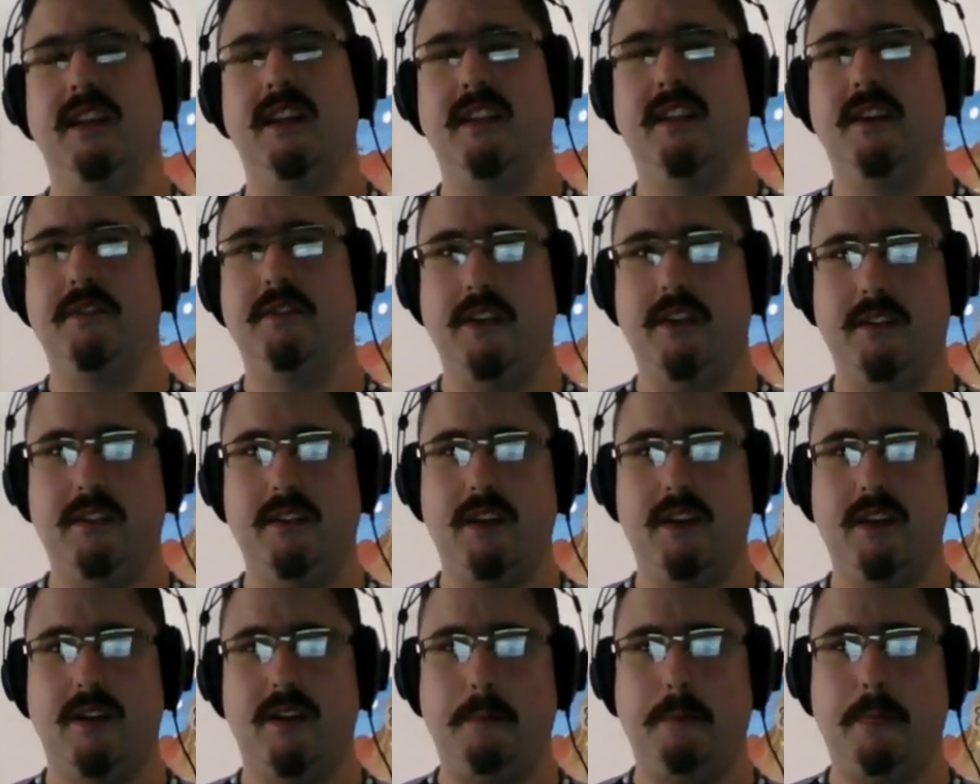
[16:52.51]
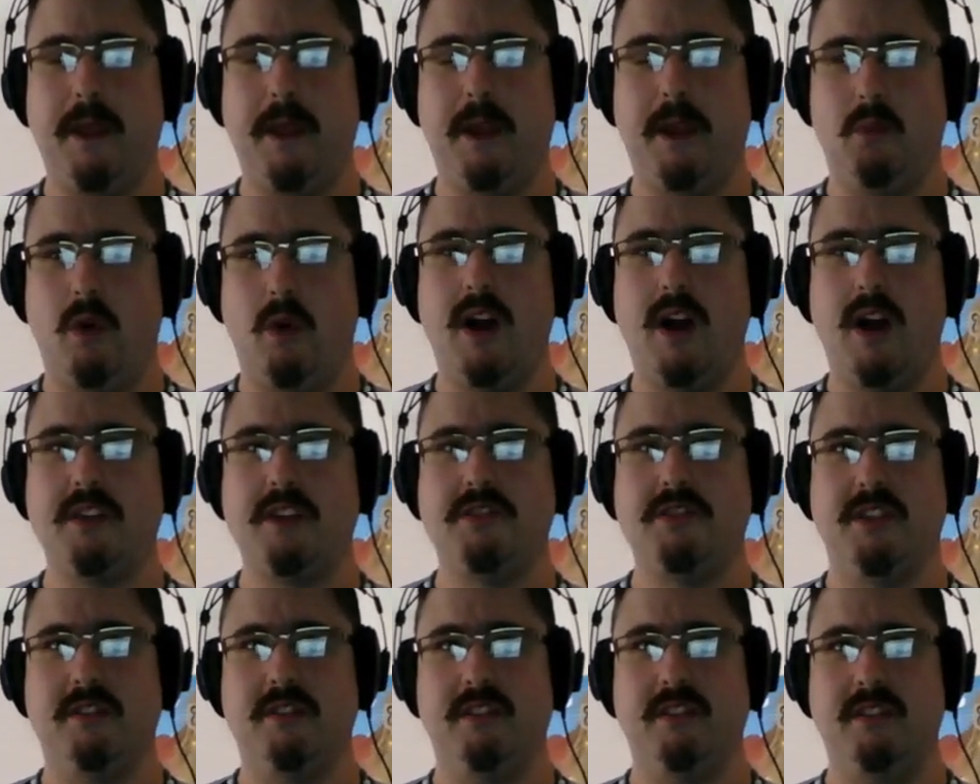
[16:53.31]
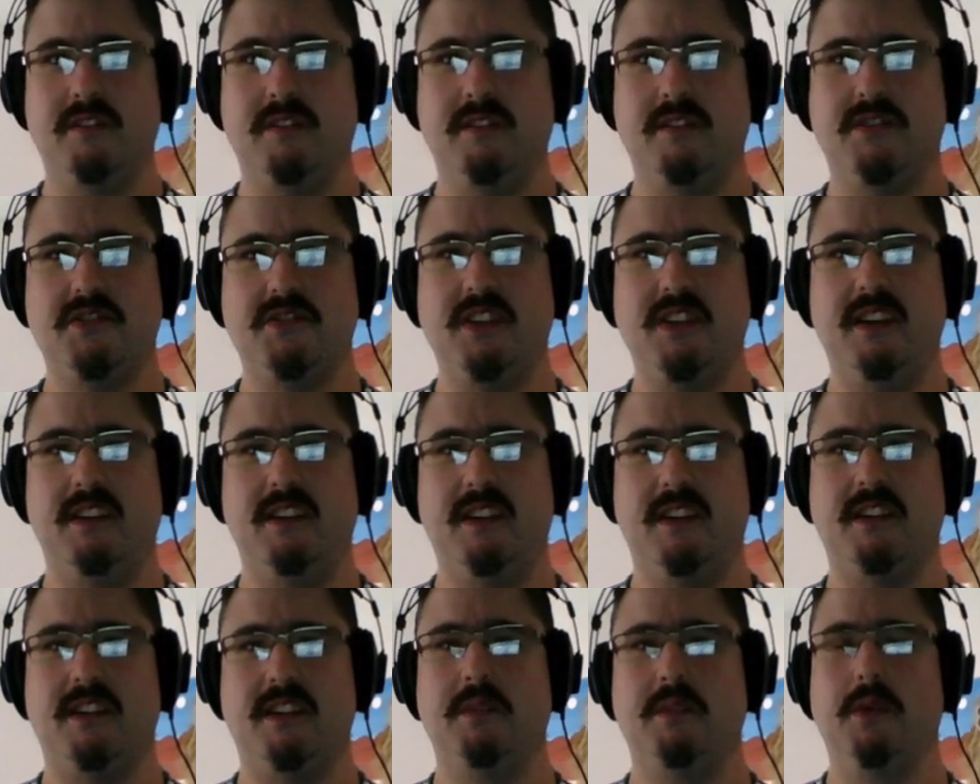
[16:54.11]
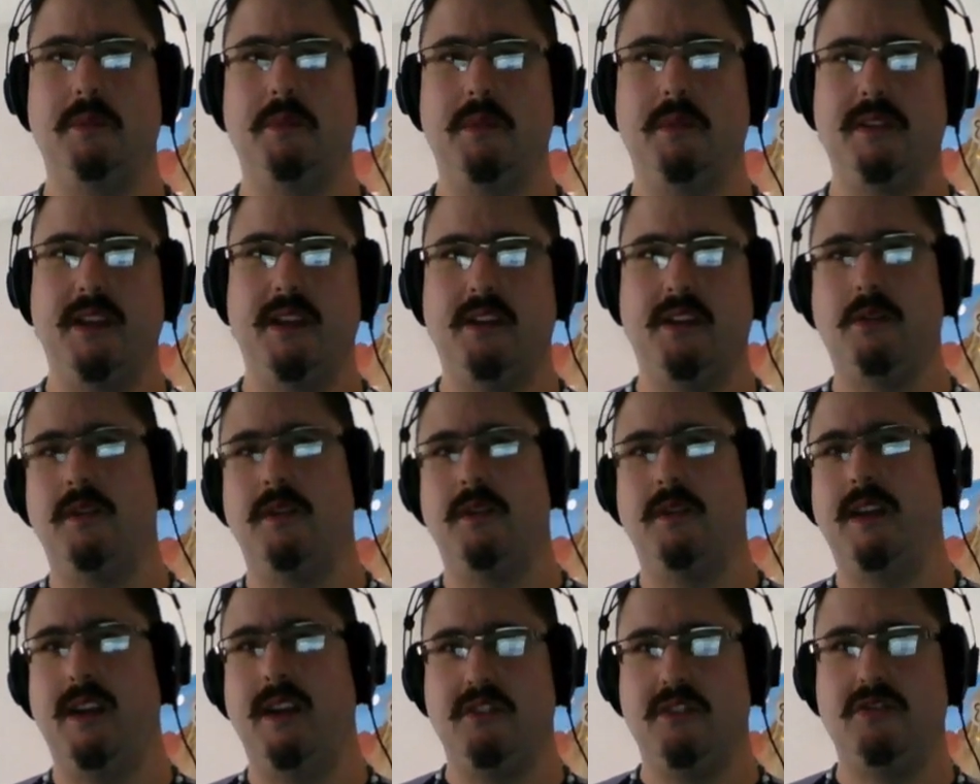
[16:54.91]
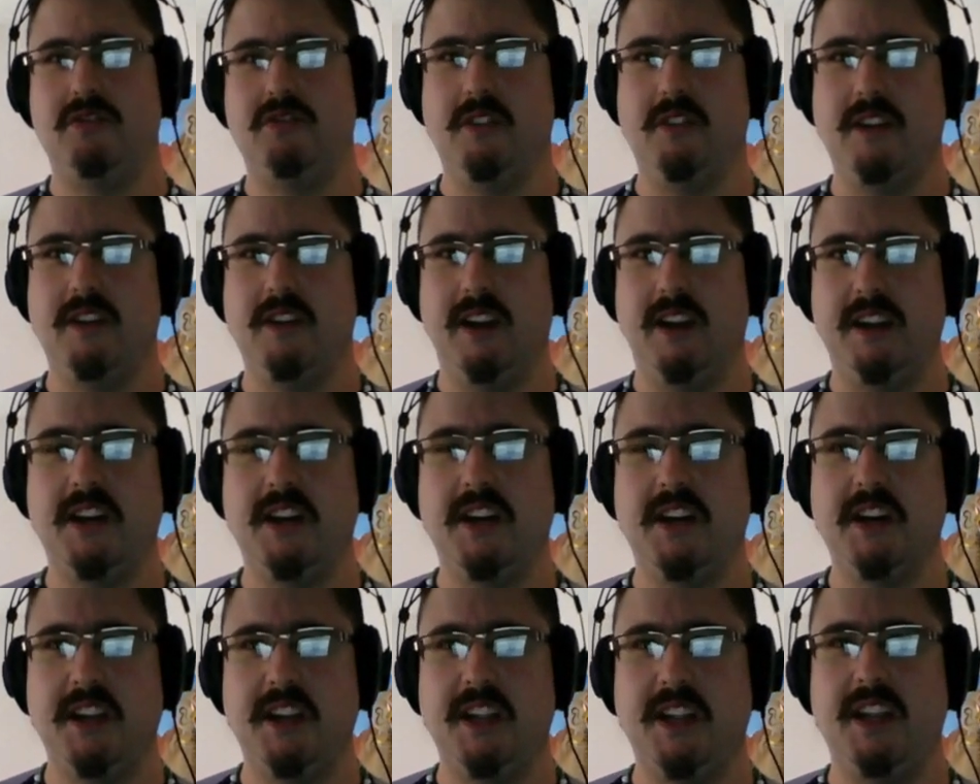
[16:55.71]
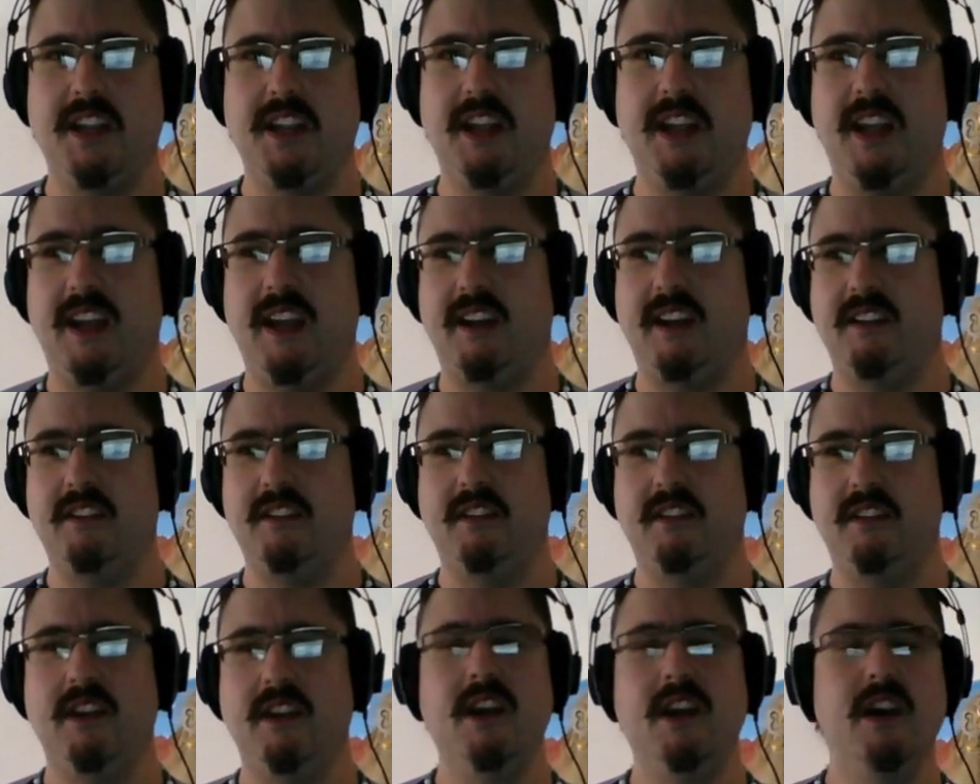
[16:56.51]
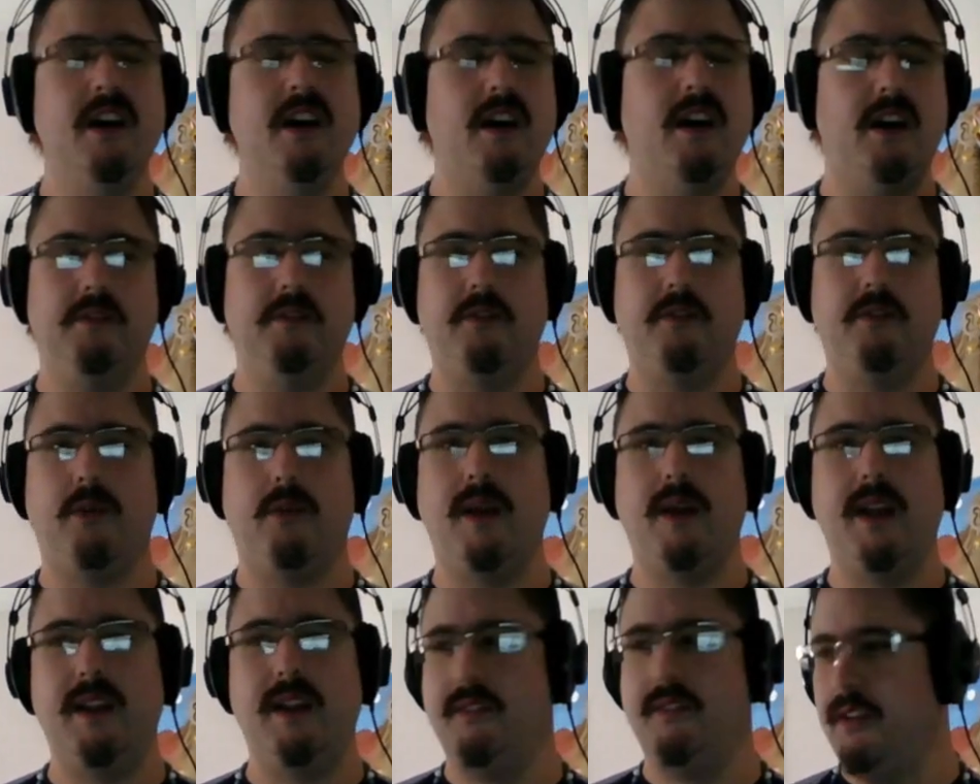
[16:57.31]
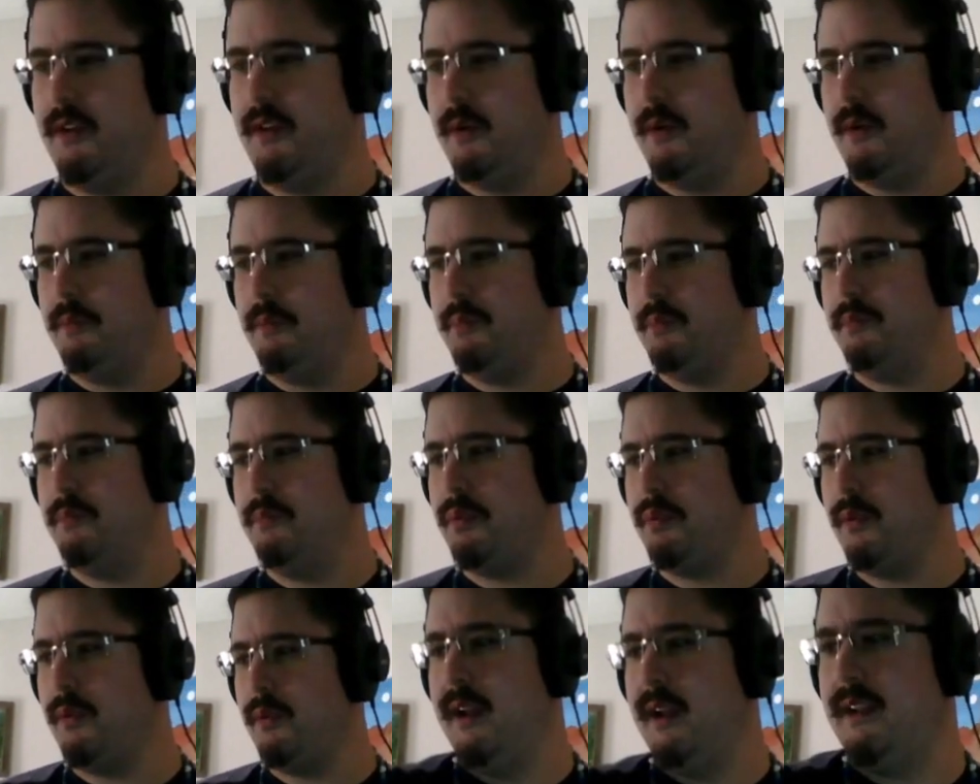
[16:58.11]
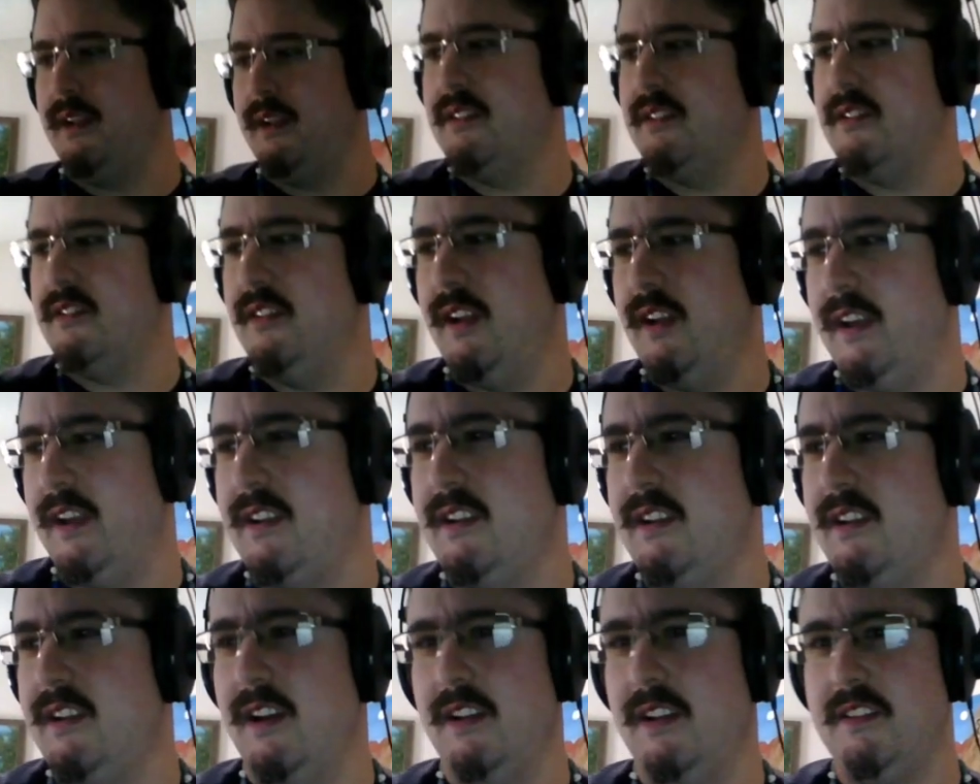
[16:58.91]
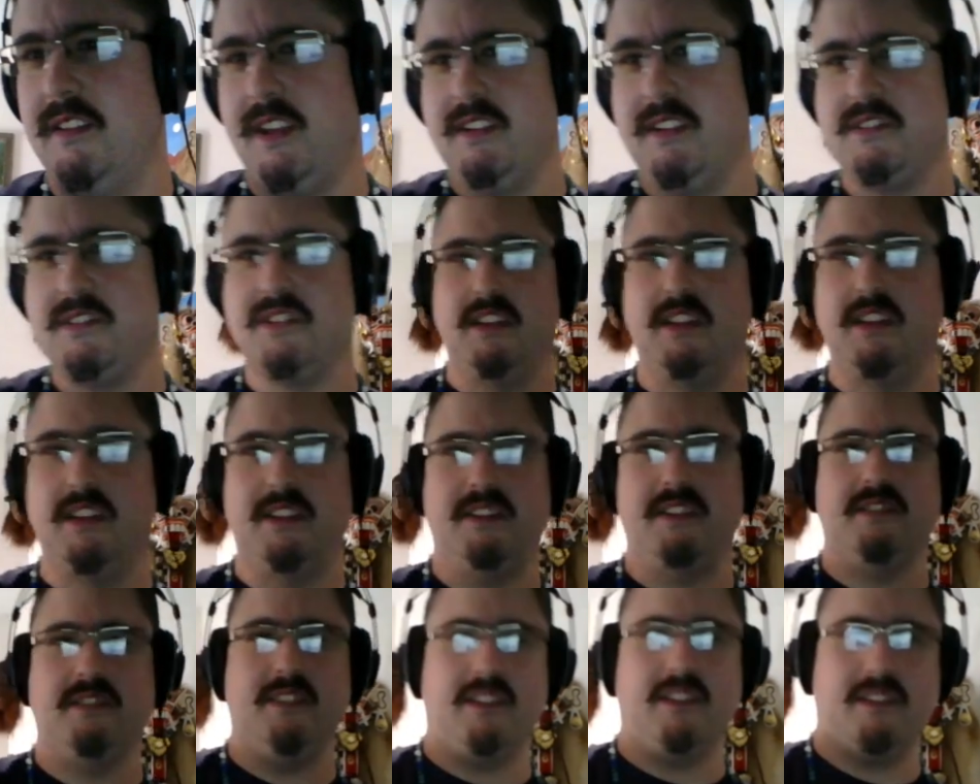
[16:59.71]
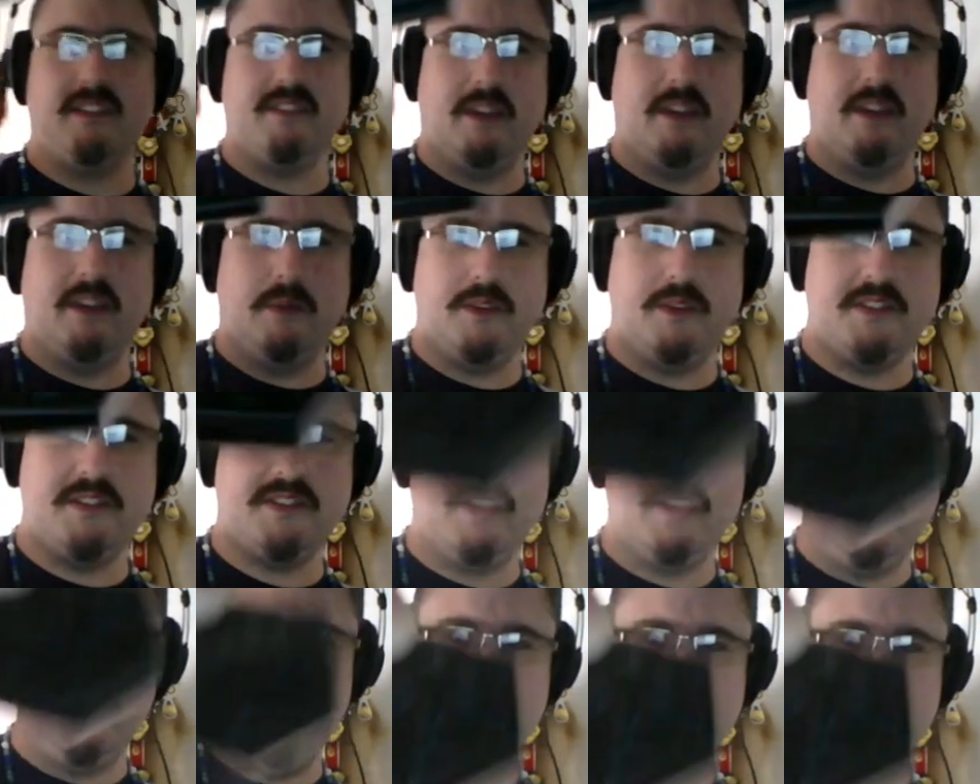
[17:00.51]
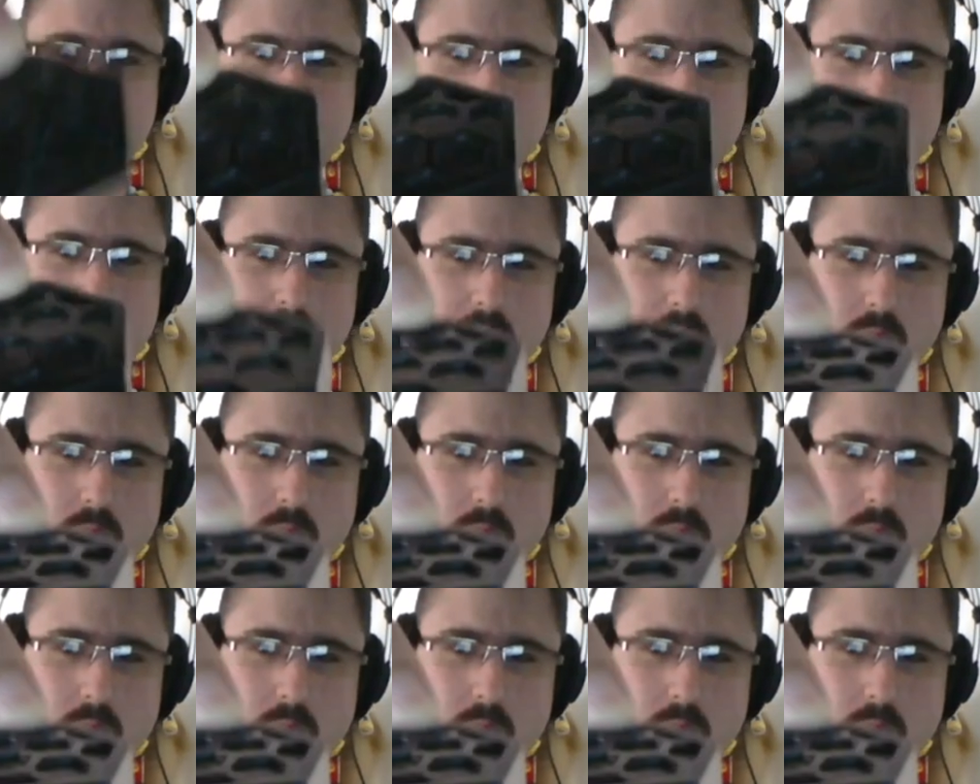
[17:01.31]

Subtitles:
They live in Washington State at the moment. They create shungite honey and a variety of other products like these things that we sit next to our